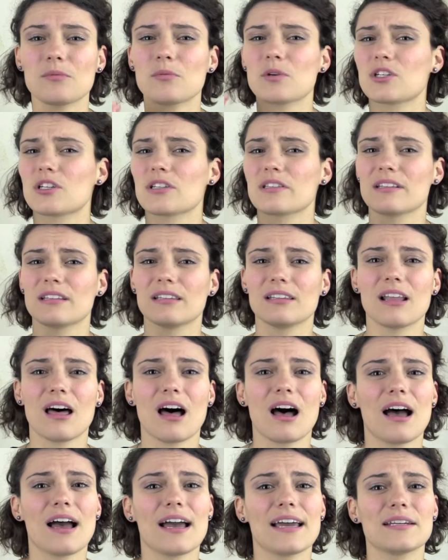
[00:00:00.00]
which is
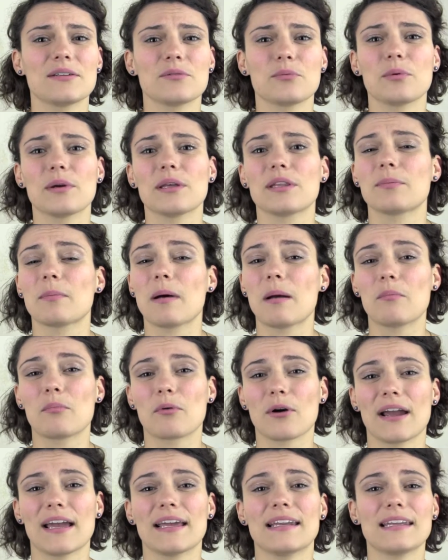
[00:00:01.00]
aligned with my
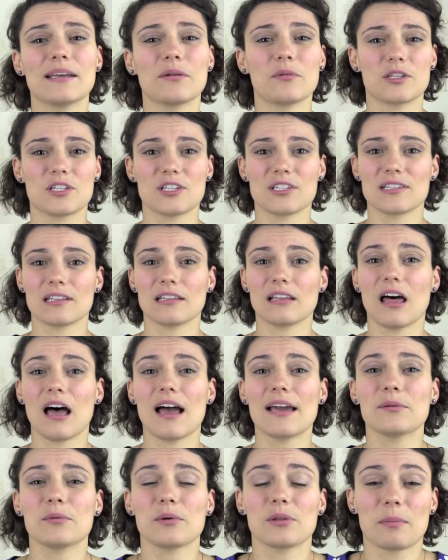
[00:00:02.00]
branding, which is
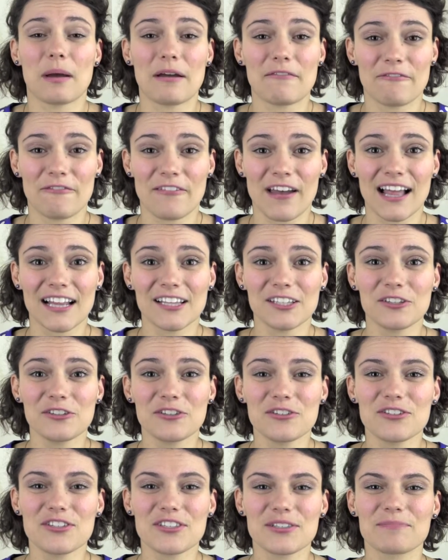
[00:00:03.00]
aligned with my
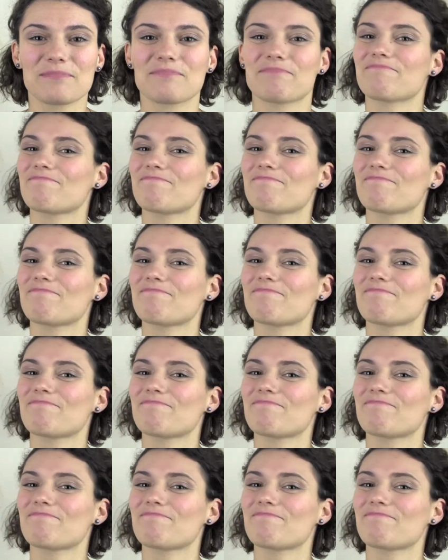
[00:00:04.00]
values,